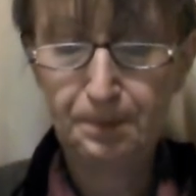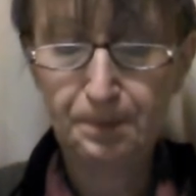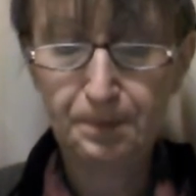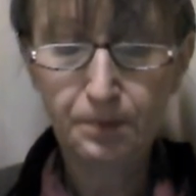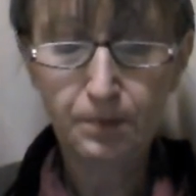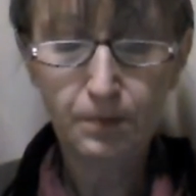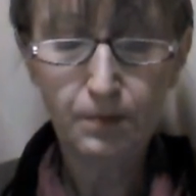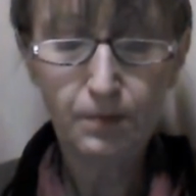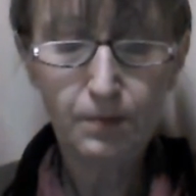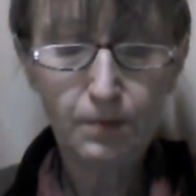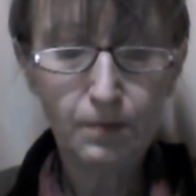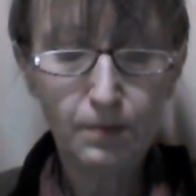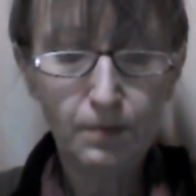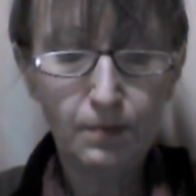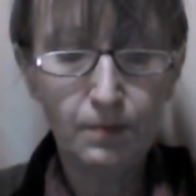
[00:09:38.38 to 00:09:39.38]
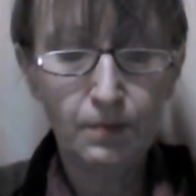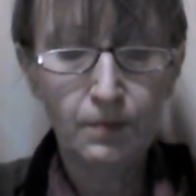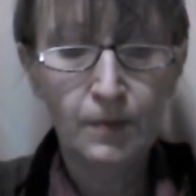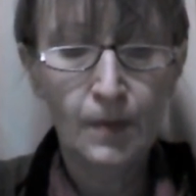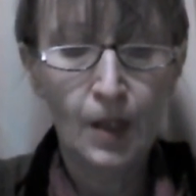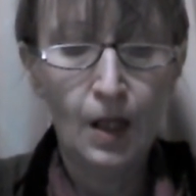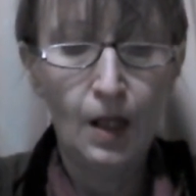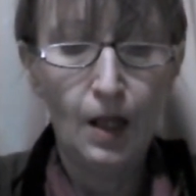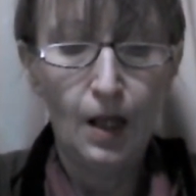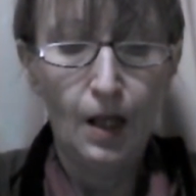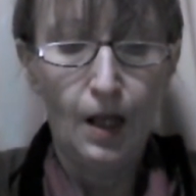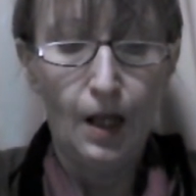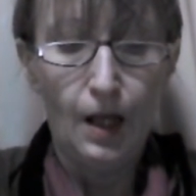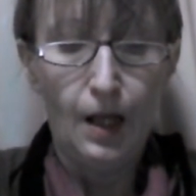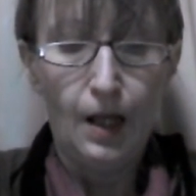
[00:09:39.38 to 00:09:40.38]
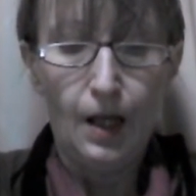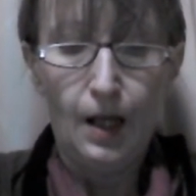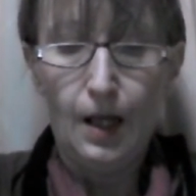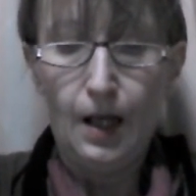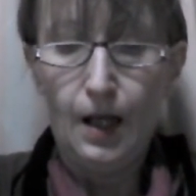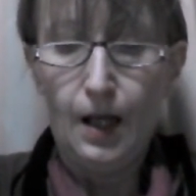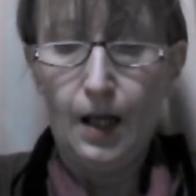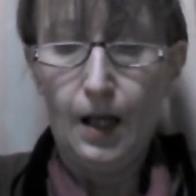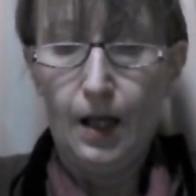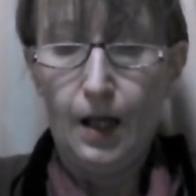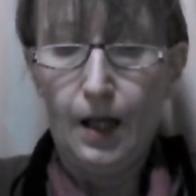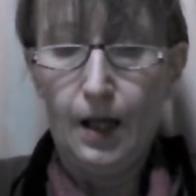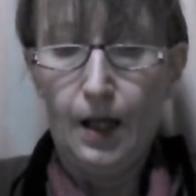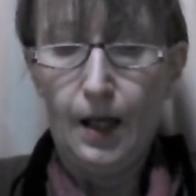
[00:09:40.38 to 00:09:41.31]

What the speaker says: [no speech]